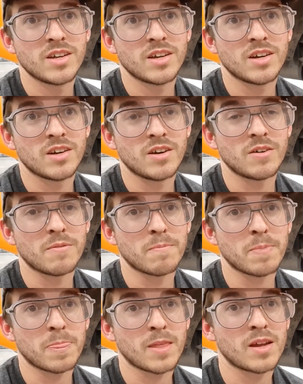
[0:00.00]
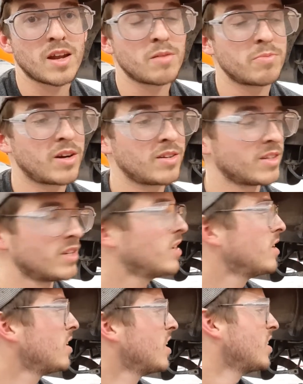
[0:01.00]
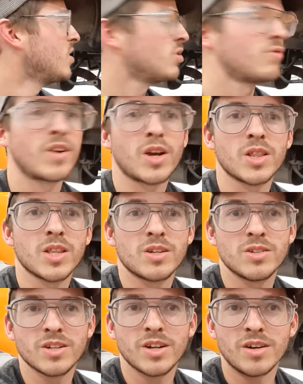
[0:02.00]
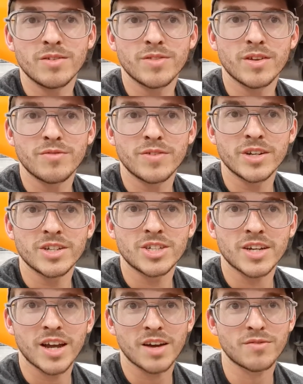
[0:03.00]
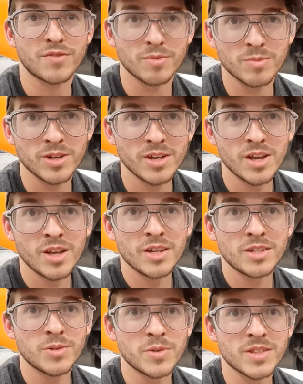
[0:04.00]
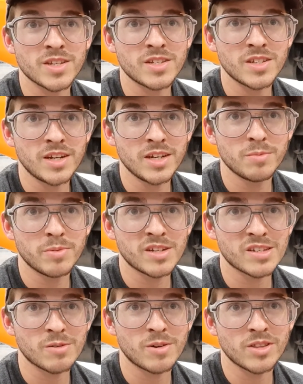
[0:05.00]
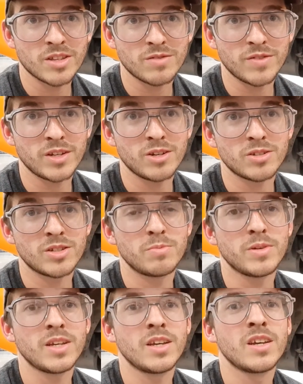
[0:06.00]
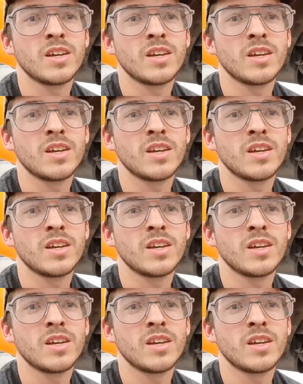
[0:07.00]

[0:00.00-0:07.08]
And I'll probably use very little of the footage I got from doing this side, because I want this video to be